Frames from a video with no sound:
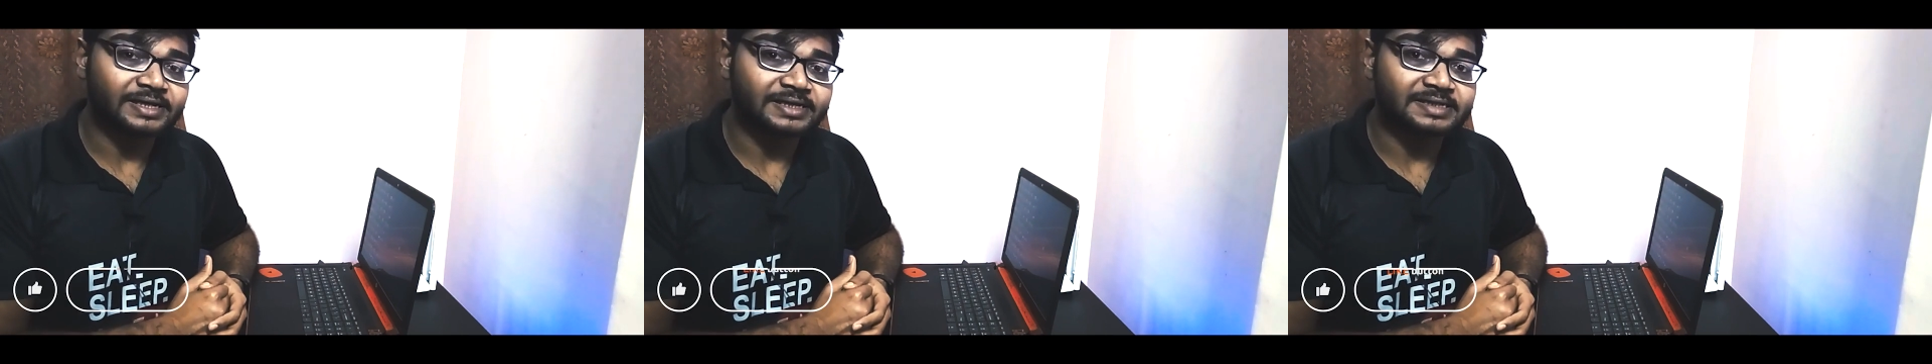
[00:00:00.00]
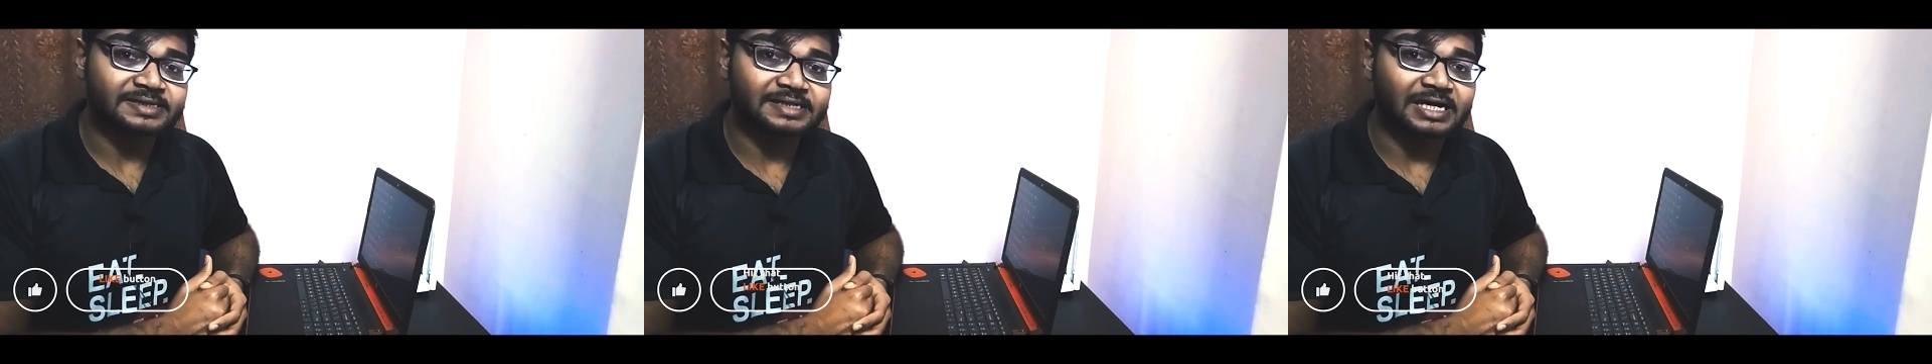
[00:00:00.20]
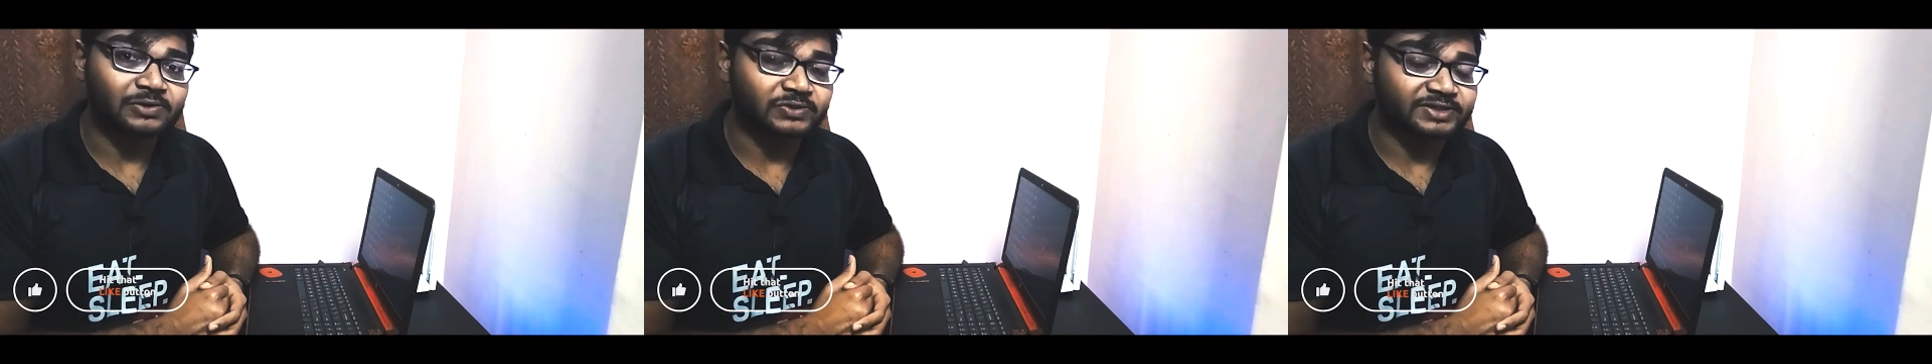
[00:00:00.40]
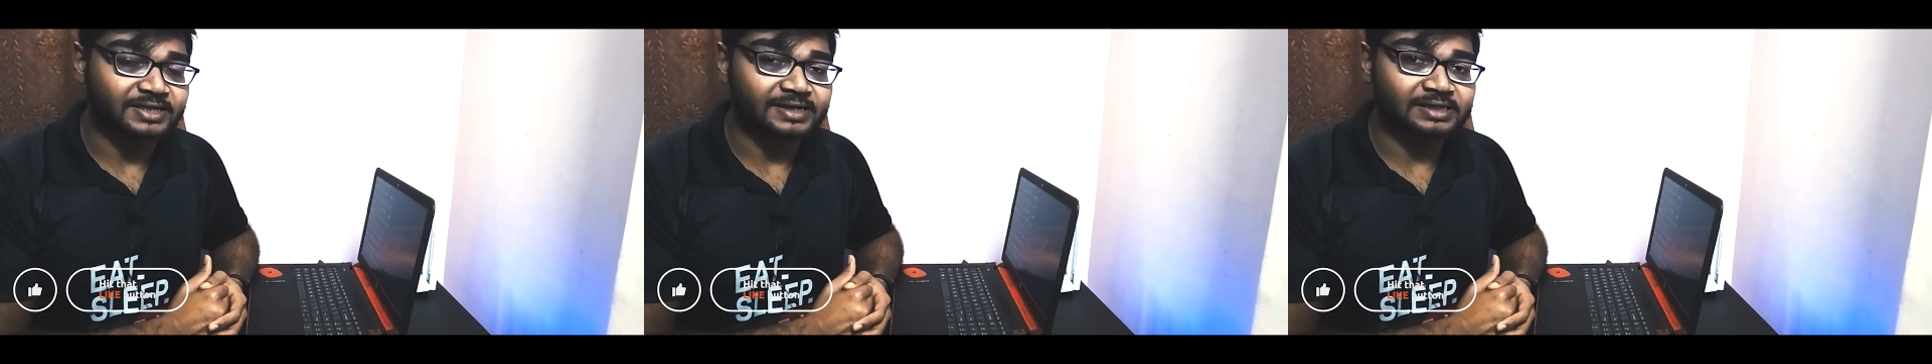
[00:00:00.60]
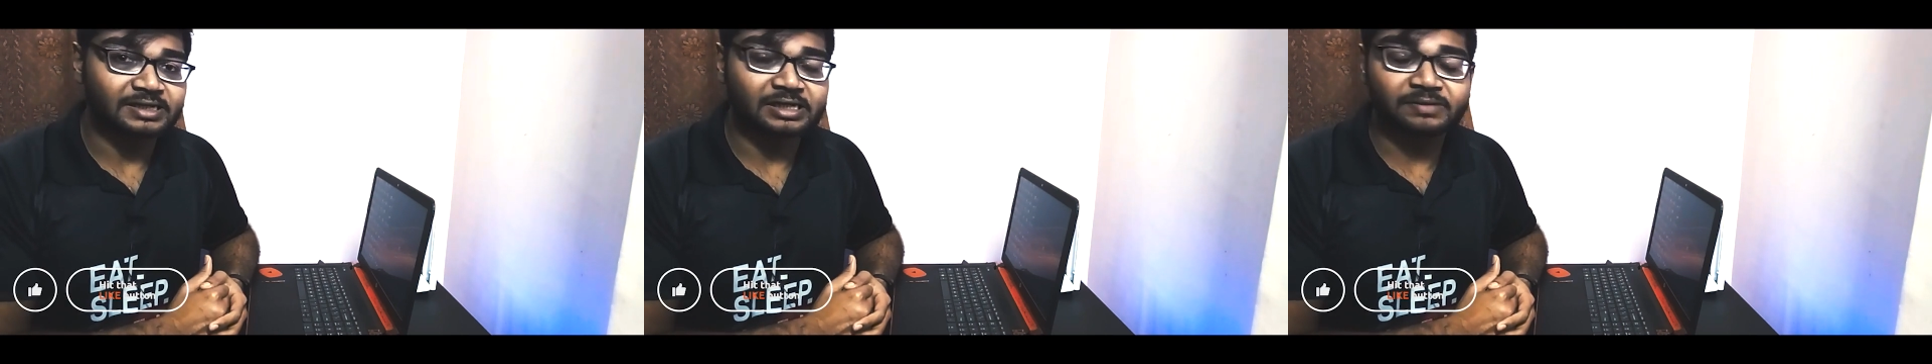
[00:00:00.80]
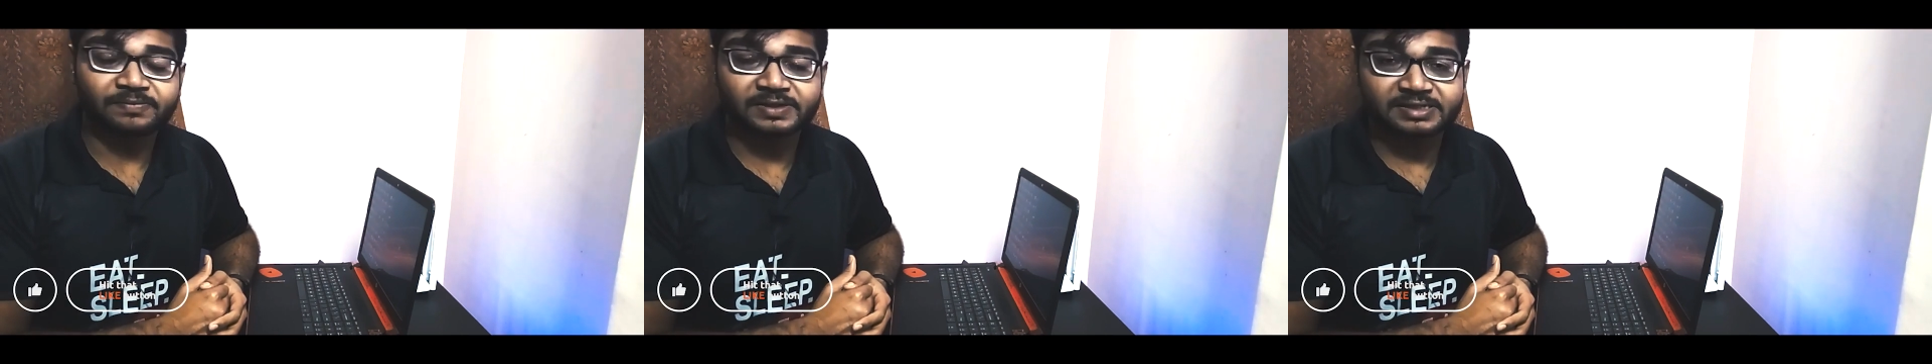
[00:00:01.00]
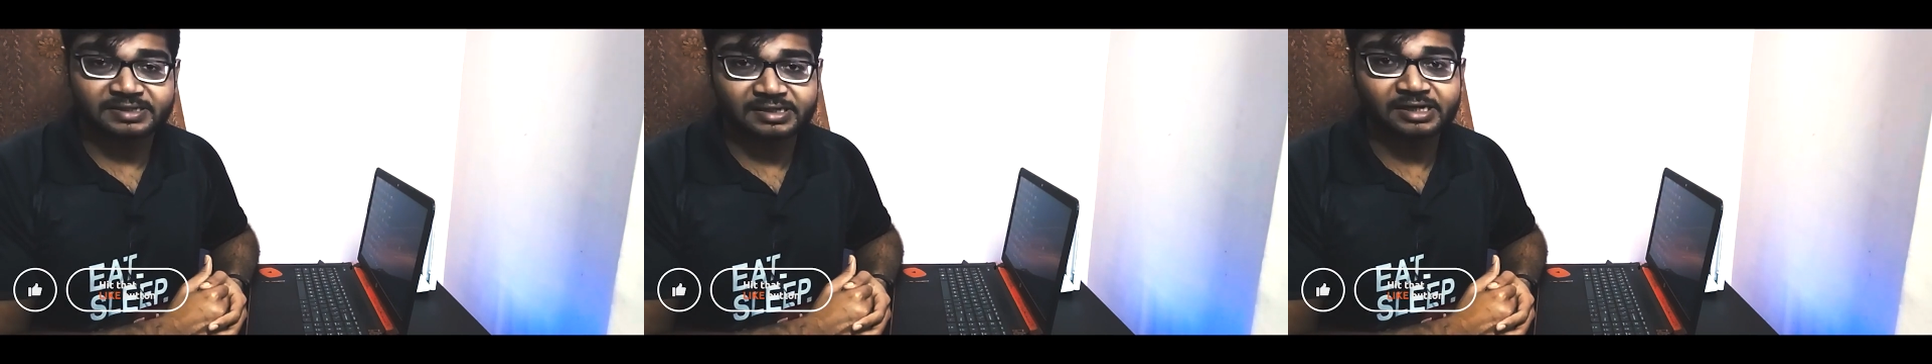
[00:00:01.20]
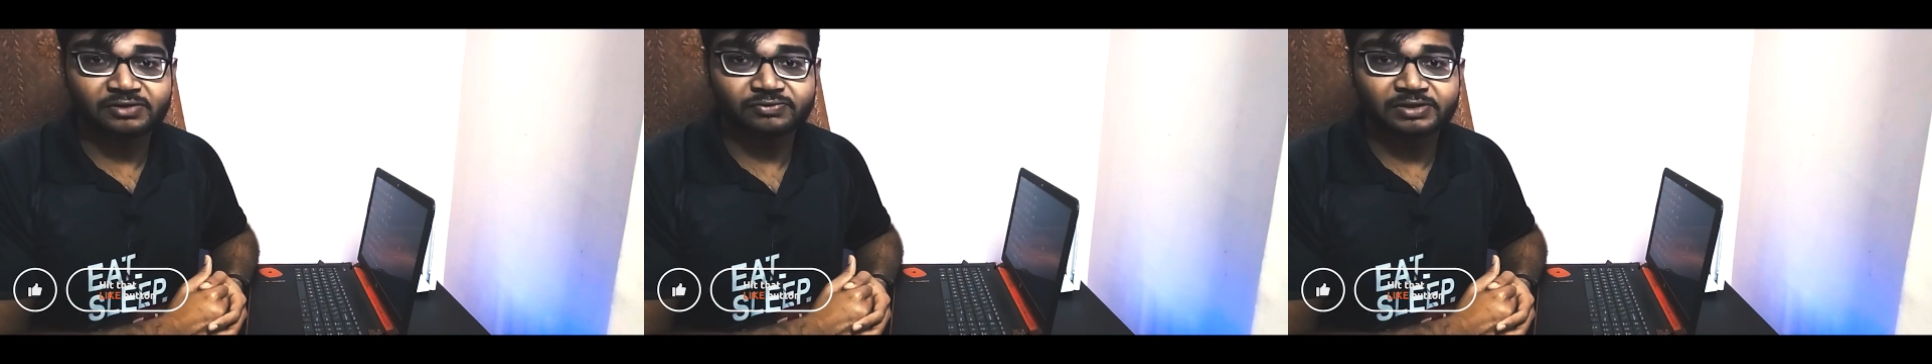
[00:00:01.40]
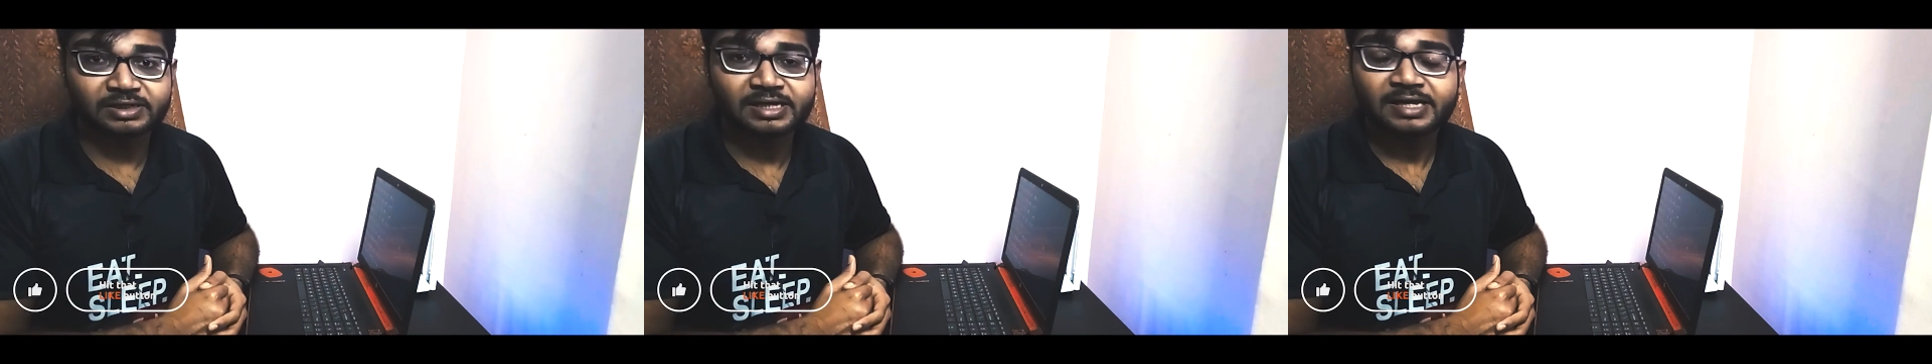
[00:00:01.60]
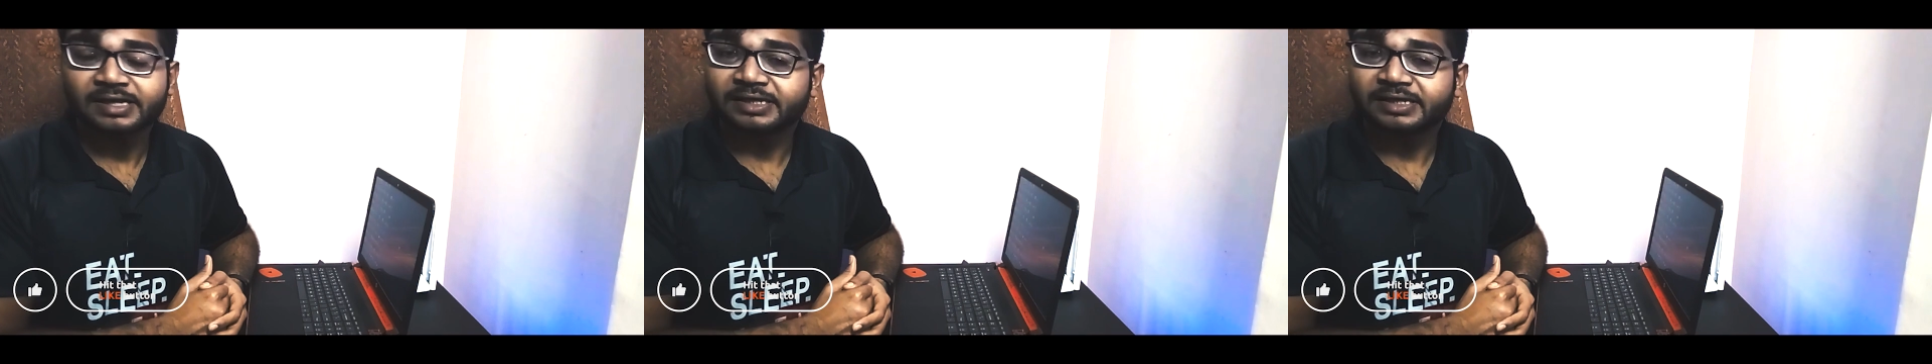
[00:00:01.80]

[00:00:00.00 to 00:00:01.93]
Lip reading: is outside the company's network,